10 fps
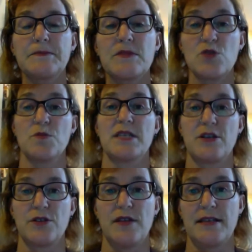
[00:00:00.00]
Zoom
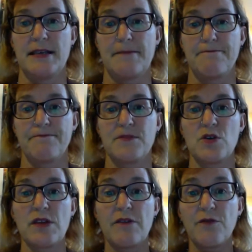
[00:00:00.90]
session that day.
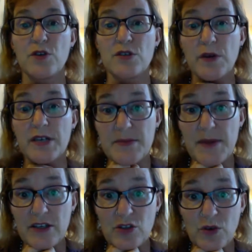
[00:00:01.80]
So that first one is
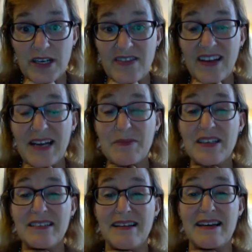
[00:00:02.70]
mandatory, and then I'm
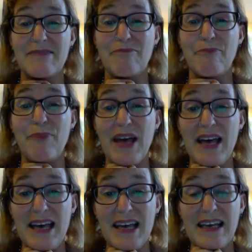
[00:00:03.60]
going to like
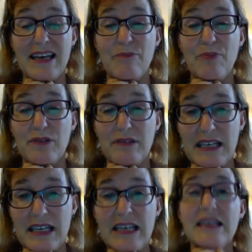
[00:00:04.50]
beg and
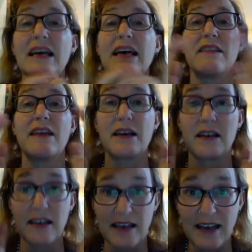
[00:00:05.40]
plead and like,
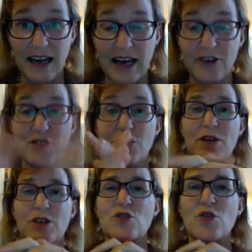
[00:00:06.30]
I don't know,
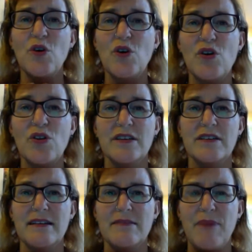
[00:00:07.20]
cajole
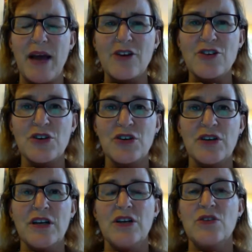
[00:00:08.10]
and badger
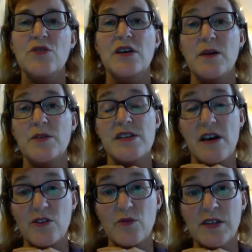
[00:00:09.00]
you to come to the
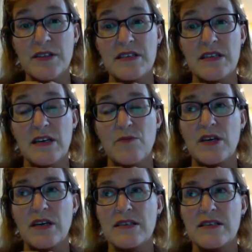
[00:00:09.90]
other ones,
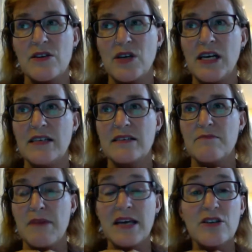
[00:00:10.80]
because they're not
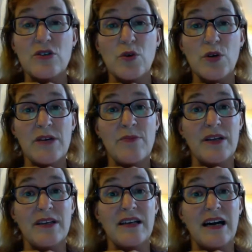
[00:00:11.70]
mandatory,
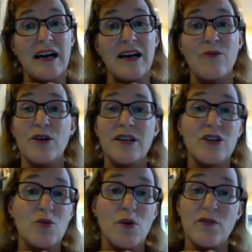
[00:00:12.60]
but we're going to
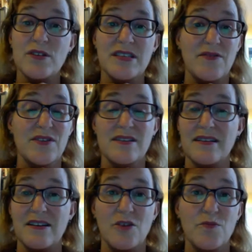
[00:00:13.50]
go over stuff that's
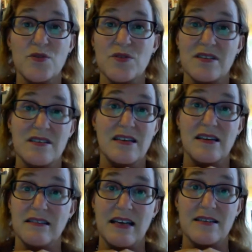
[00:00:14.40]
going to help you succeed in
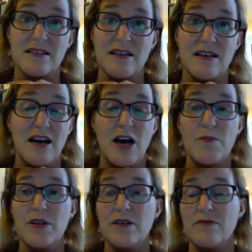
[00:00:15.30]
class. I'm
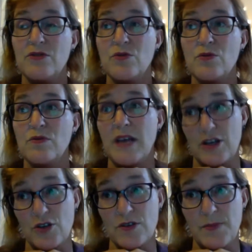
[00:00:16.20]
going to do
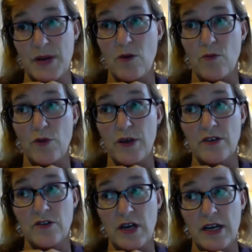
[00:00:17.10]
lectures and PowerPoint
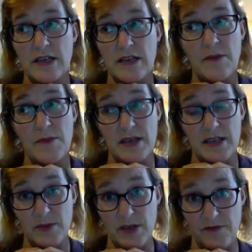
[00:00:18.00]
and try to not make anybody